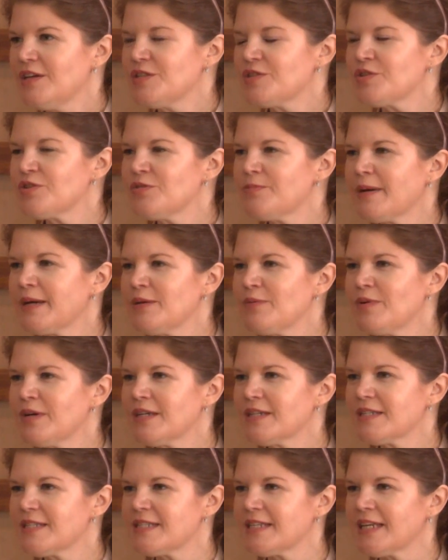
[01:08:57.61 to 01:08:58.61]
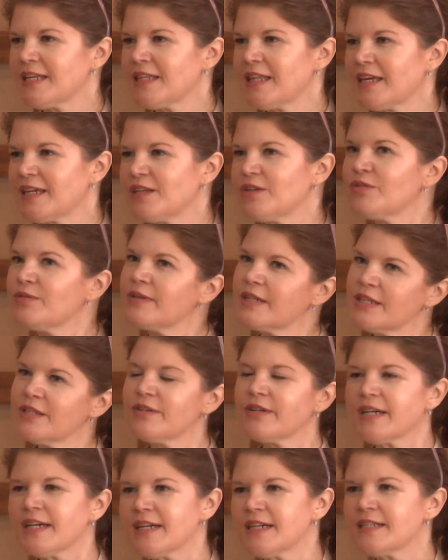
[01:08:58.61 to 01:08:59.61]
So you might want to say, like, you know what,
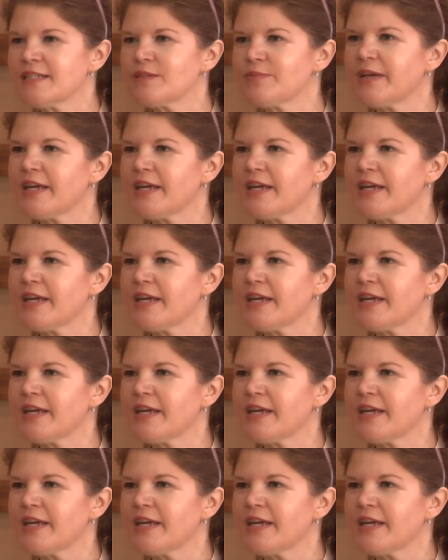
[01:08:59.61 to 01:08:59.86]
you guys,